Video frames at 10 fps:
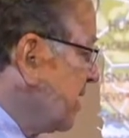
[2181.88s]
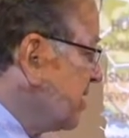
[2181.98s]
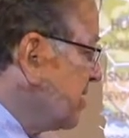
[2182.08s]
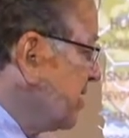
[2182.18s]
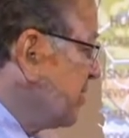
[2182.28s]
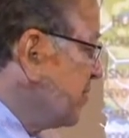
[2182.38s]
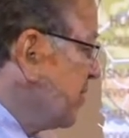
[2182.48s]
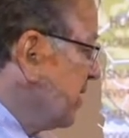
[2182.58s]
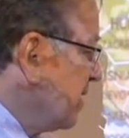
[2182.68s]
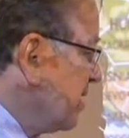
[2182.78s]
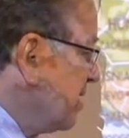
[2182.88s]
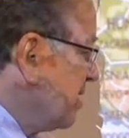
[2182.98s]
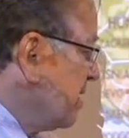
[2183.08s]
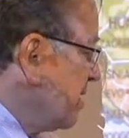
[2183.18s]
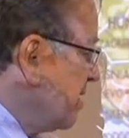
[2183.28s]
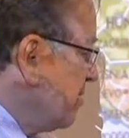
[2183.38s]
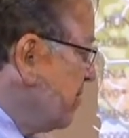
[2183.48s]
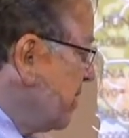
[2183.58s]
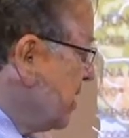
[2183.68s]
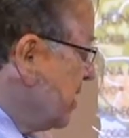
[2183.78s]
castle is built here
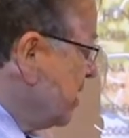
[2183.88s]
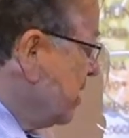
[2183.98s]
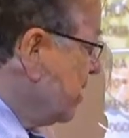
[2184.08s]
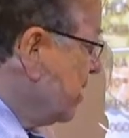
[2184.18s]
by